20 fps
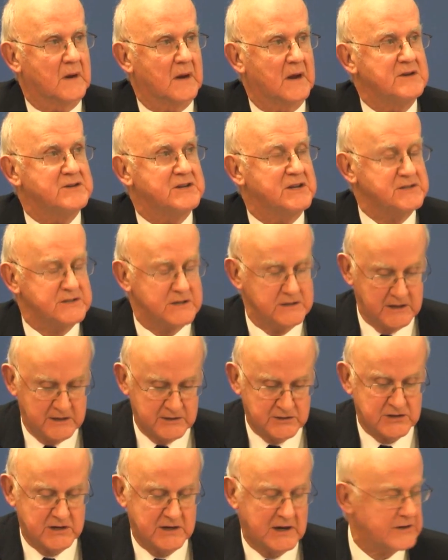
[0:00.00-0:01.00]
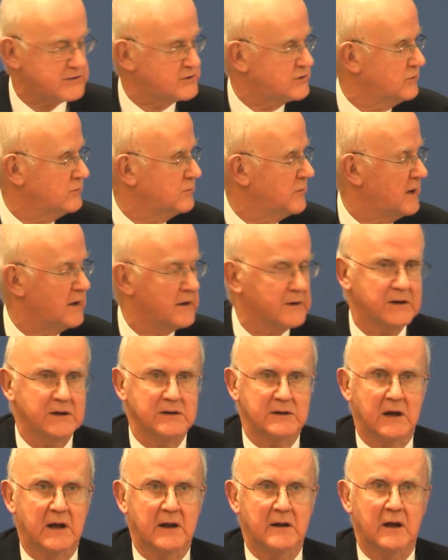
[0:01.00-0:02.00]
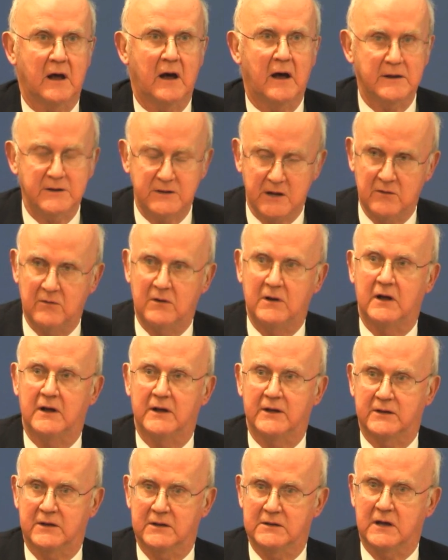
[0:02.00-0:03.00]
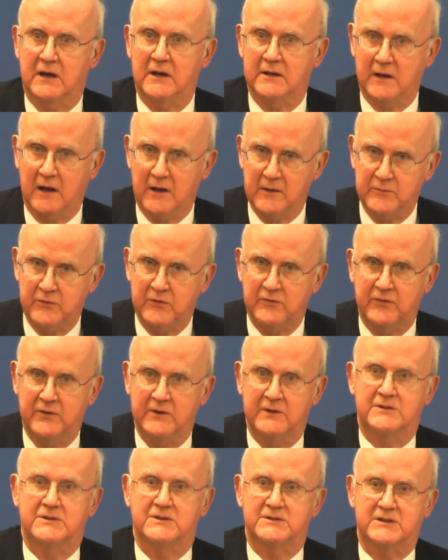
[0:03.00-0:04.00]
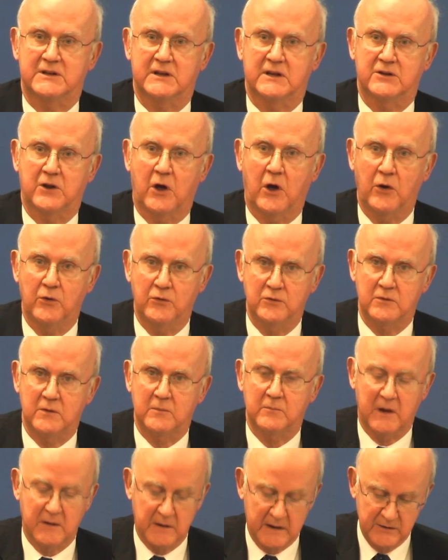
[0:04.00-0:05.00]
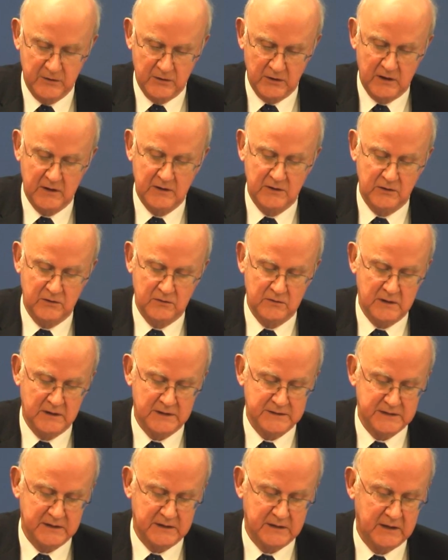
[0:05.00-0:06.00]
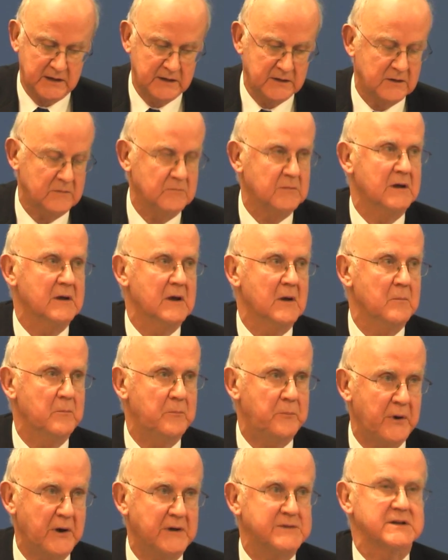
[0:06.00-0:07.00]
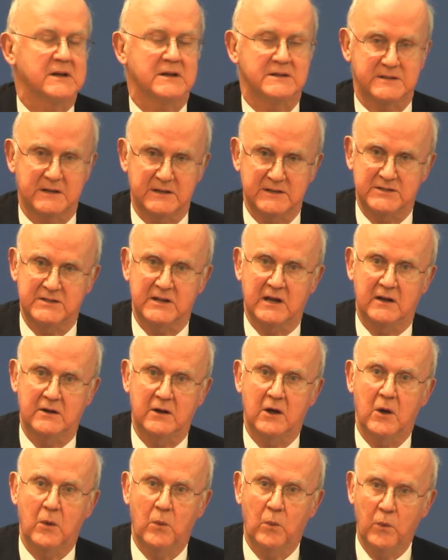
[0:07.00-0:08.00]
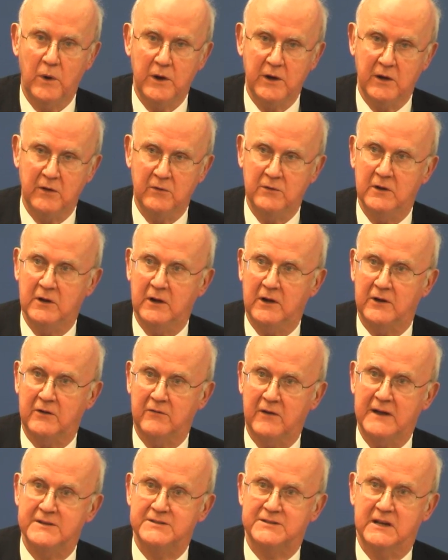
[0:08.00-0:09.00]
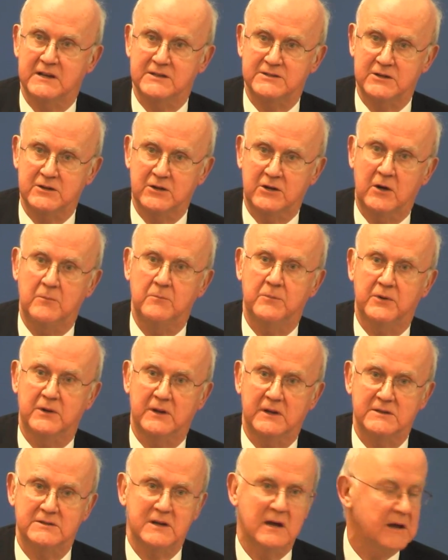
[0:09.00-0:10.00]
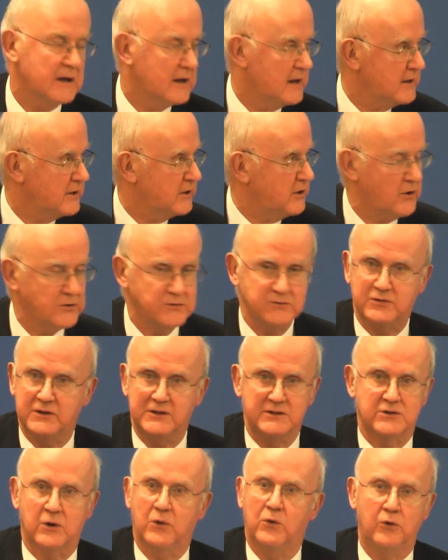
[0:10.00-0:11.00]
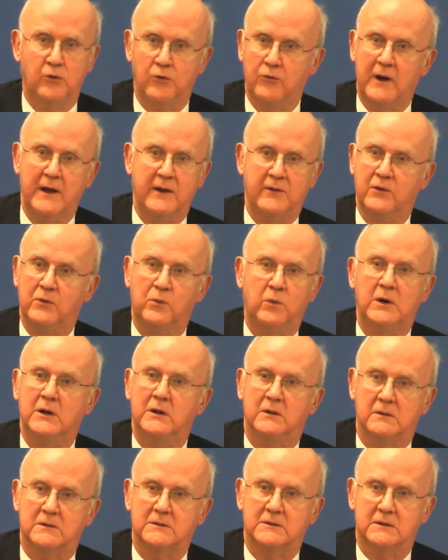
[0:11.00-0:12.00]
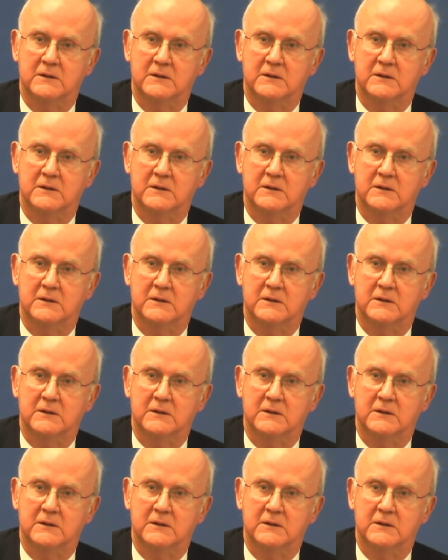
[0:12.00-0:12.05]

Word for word: It is an international market. Um, I don't like it. I, I prefer to see it owned in, in the United Kingdom. But, as I said, we own a lot of assets and companies in countries all around the world.